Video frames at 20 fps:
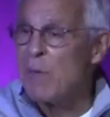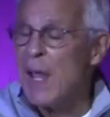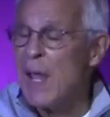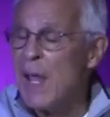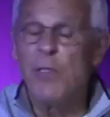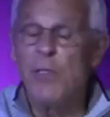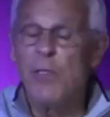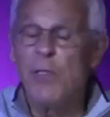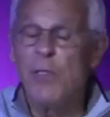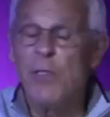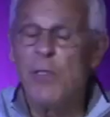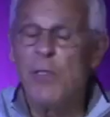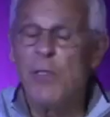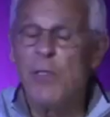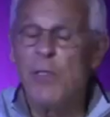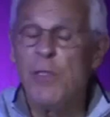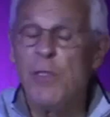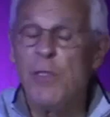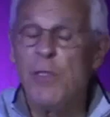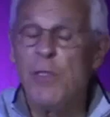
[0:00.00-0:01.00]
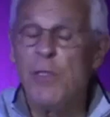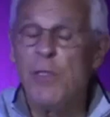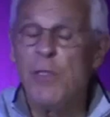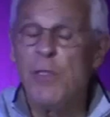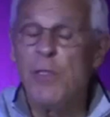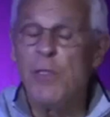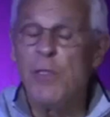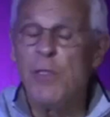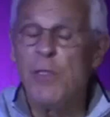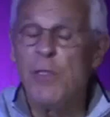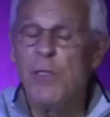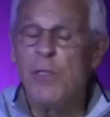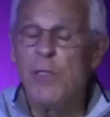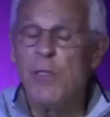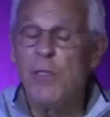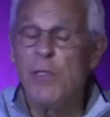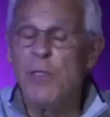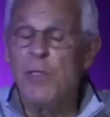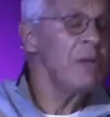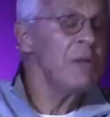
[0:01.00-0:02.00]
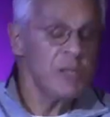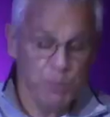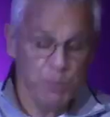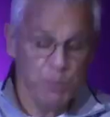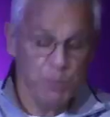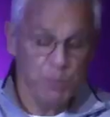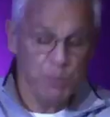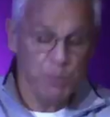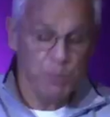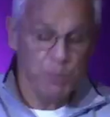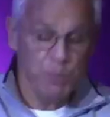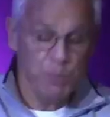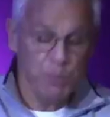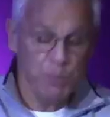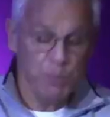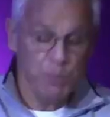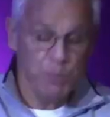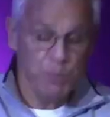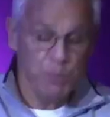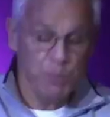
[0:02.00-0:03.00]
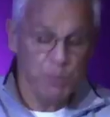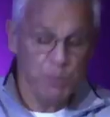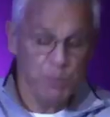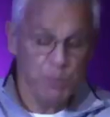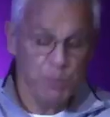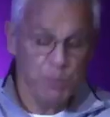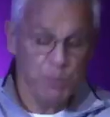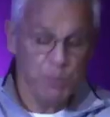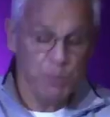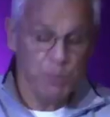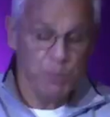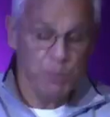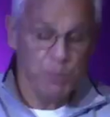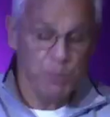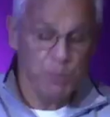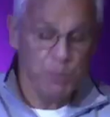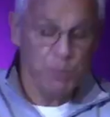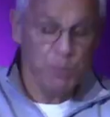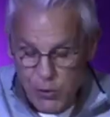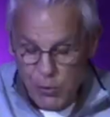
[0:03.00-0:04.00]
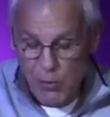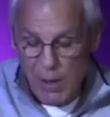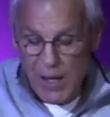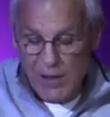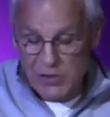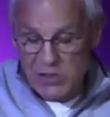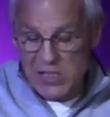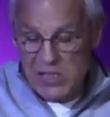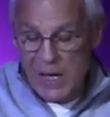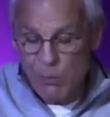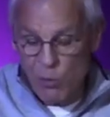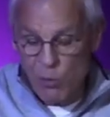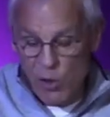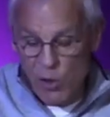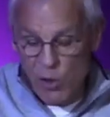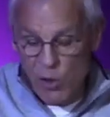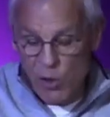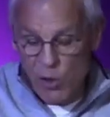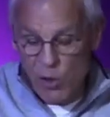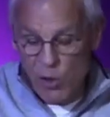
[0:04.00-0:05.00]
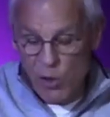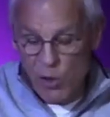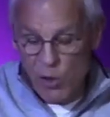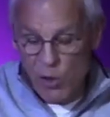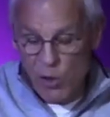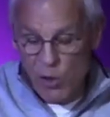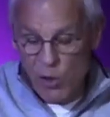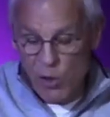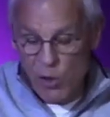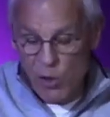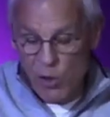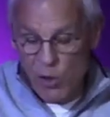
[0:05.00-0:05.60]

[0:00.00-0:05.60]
And the poets and the psalmist picked up on this, and we see it all throughout Psalm 106.